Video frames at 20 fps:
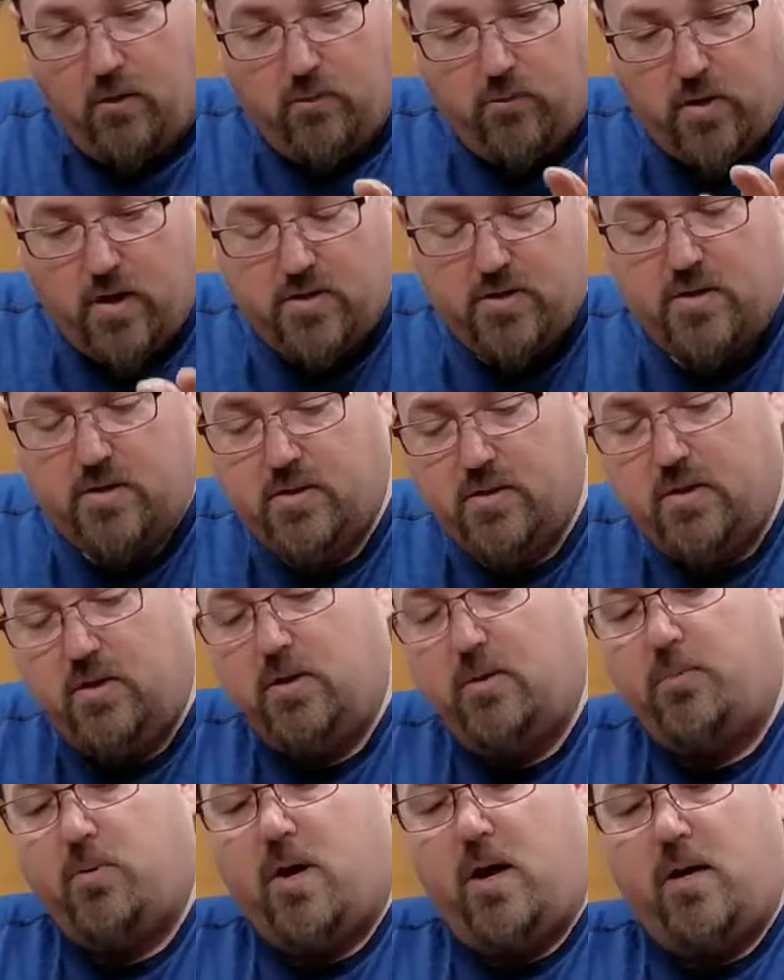register
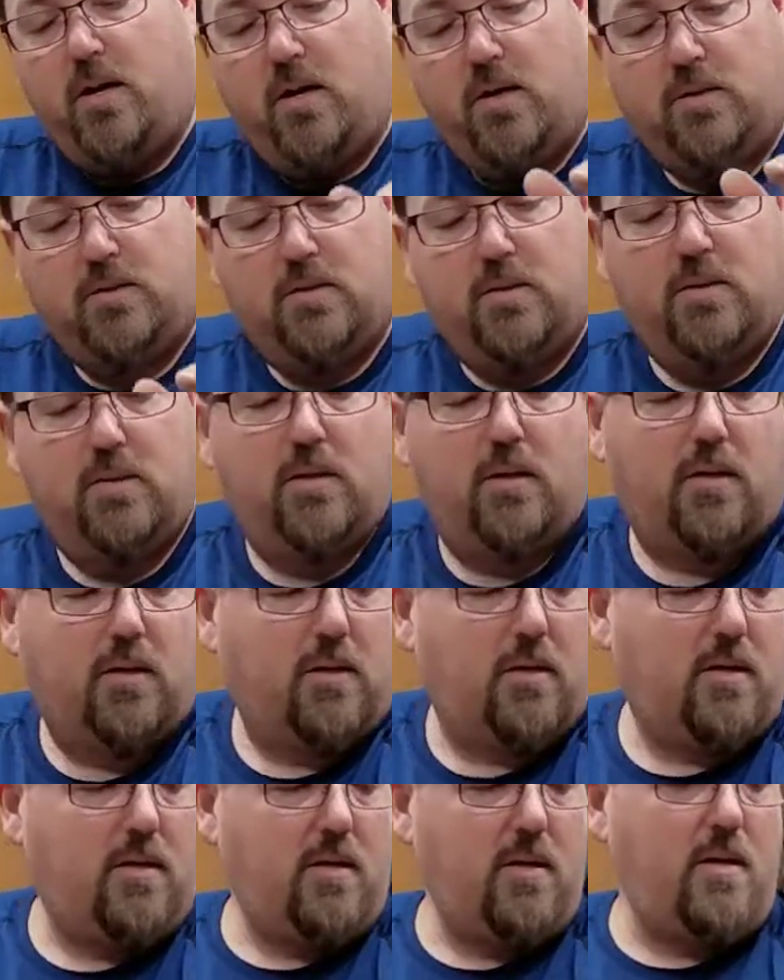your product
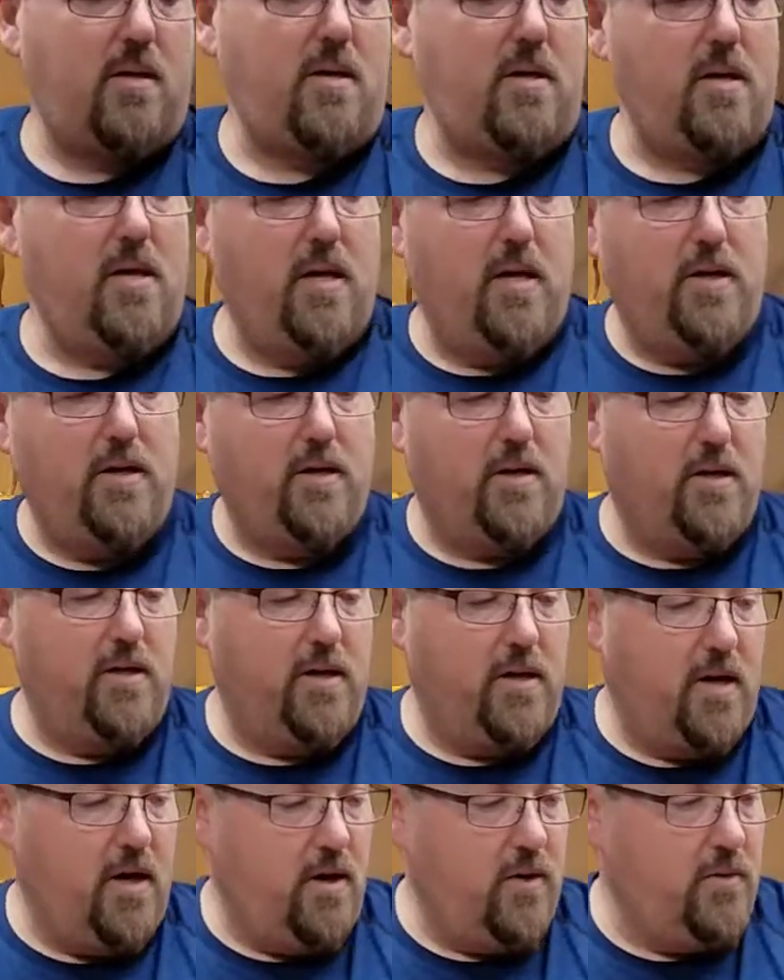and you're good
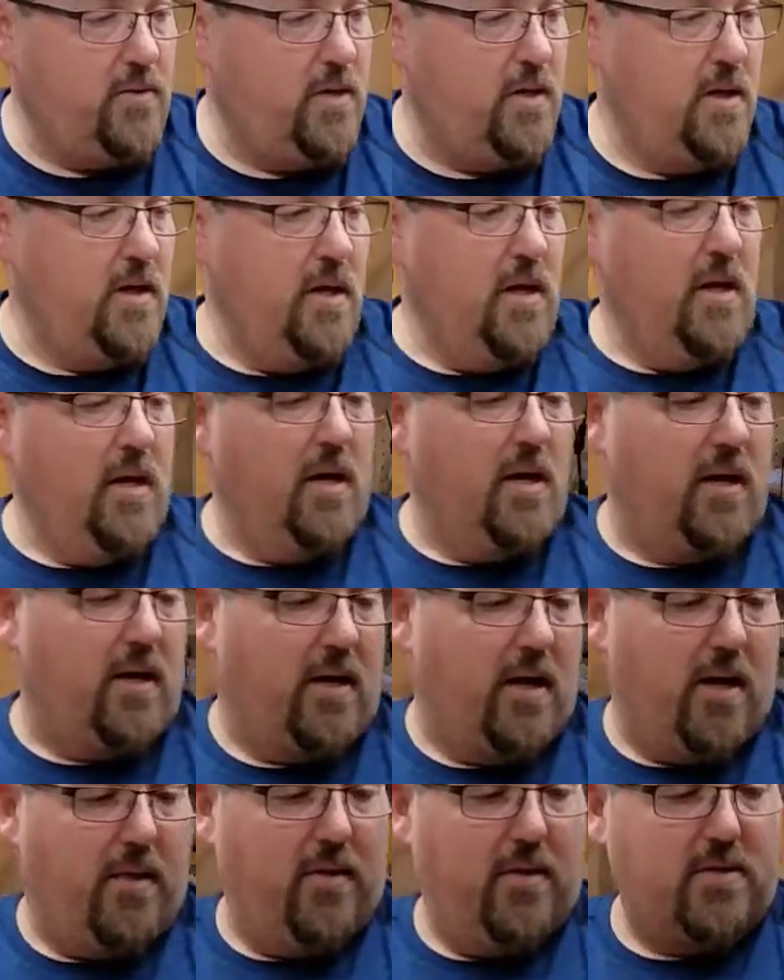to go.
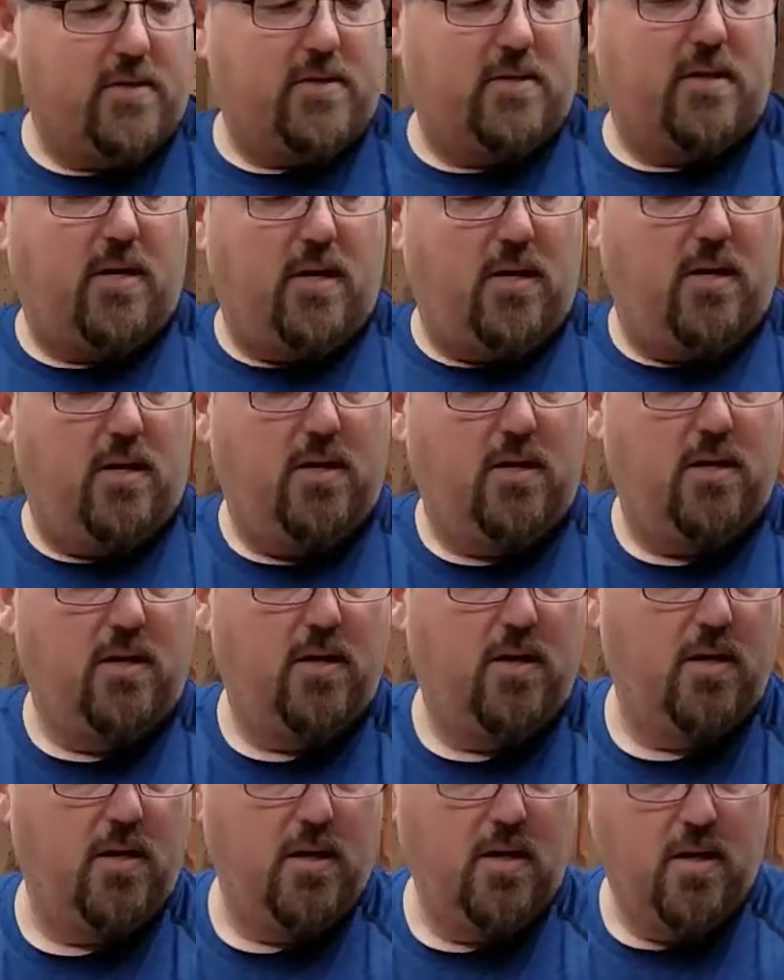Again, this
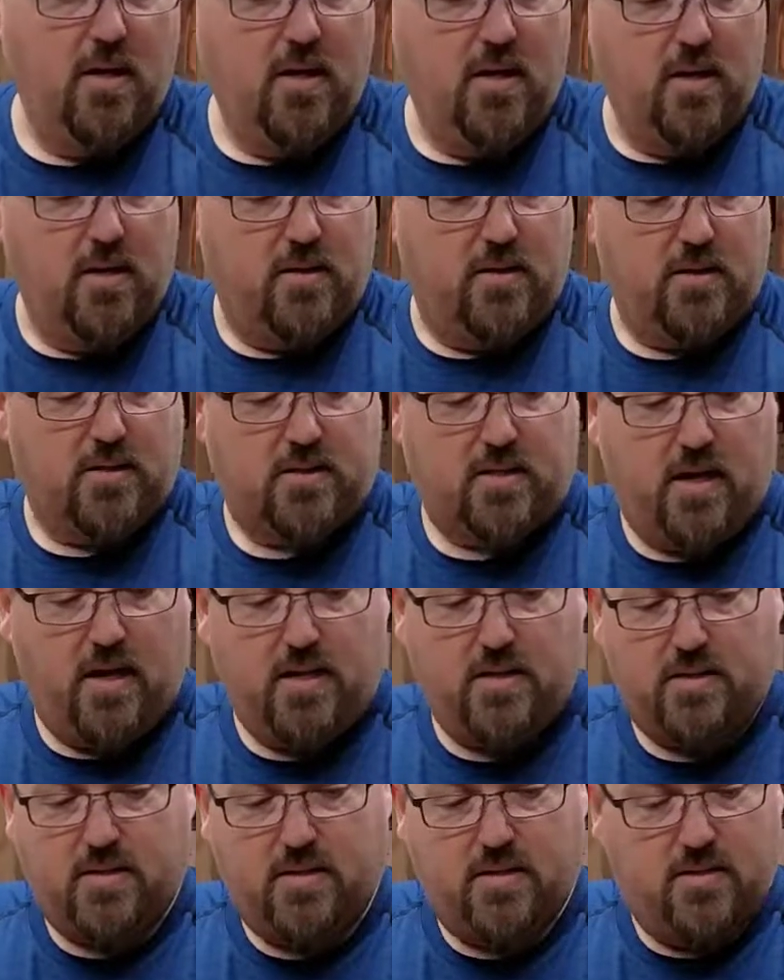
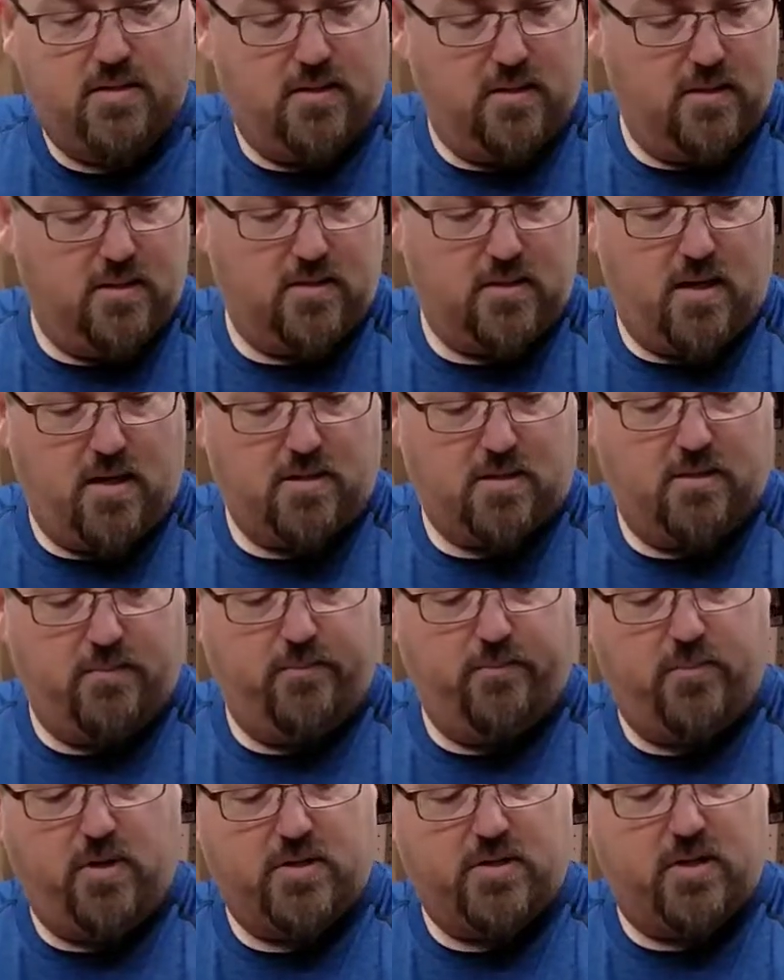case is awesome.
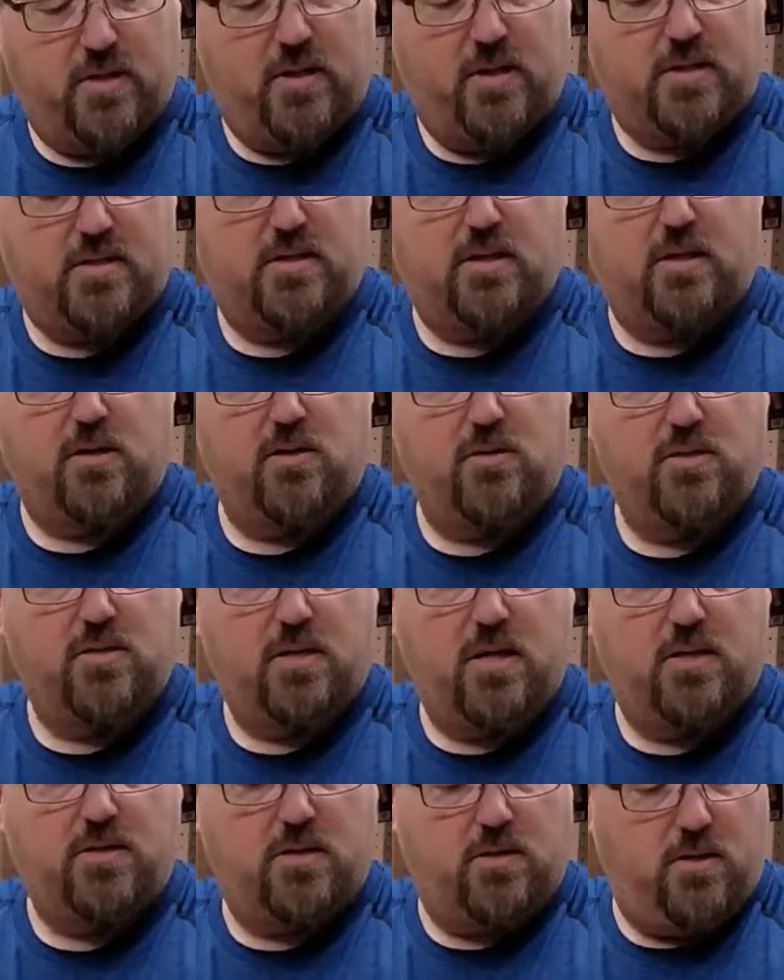Plus, I like
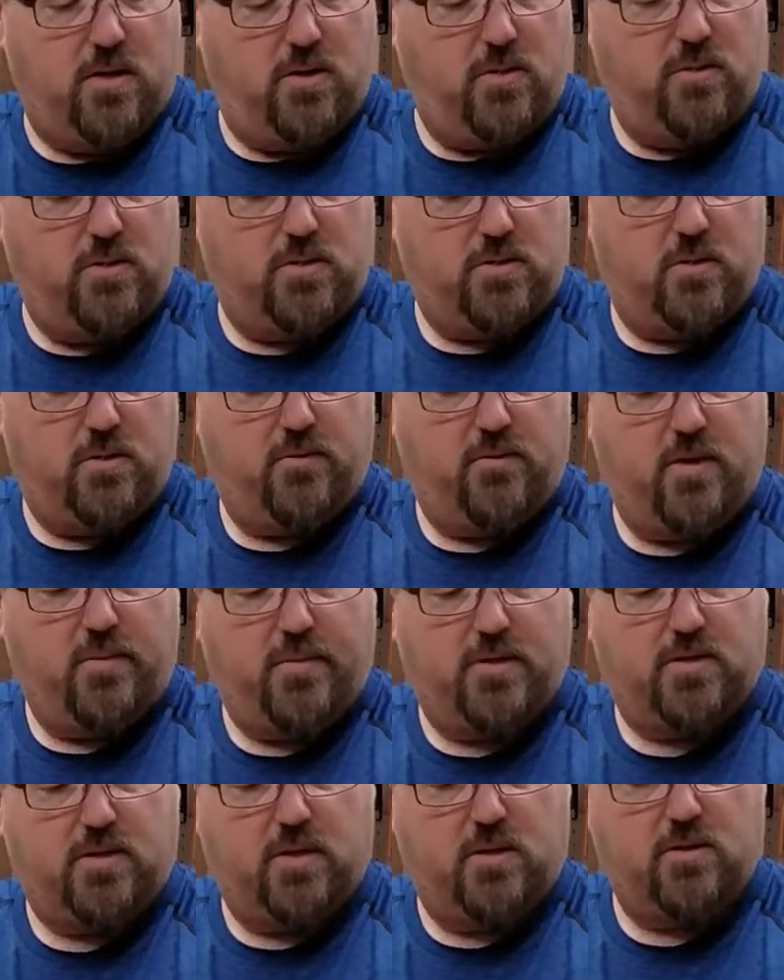stickers, as you know, so I've got
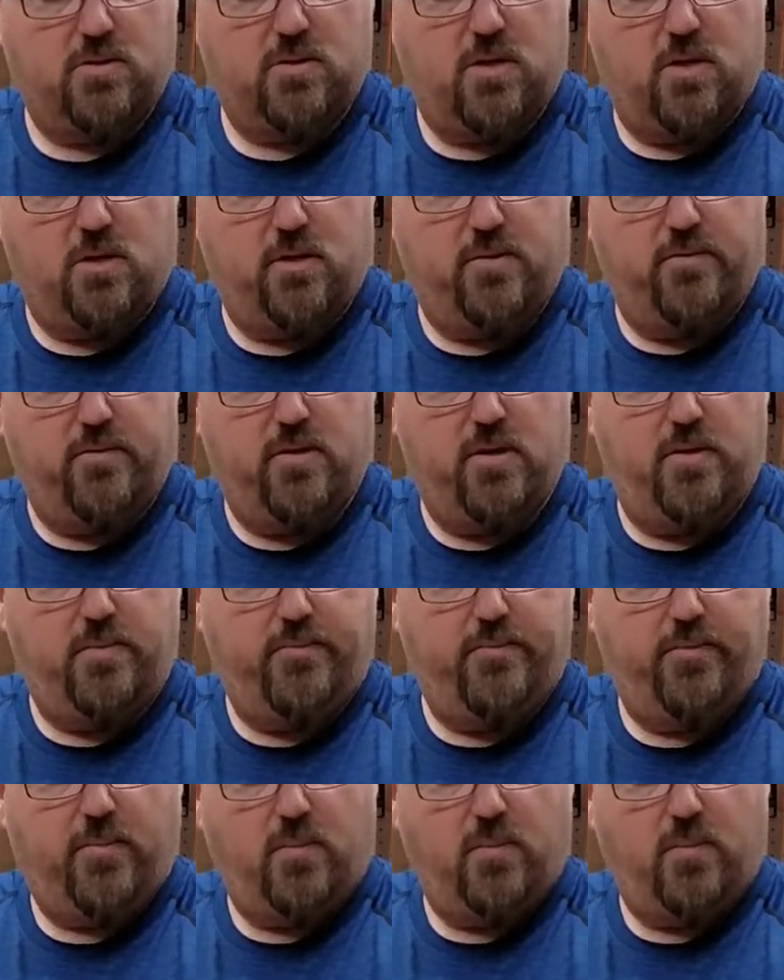my stickers all over it.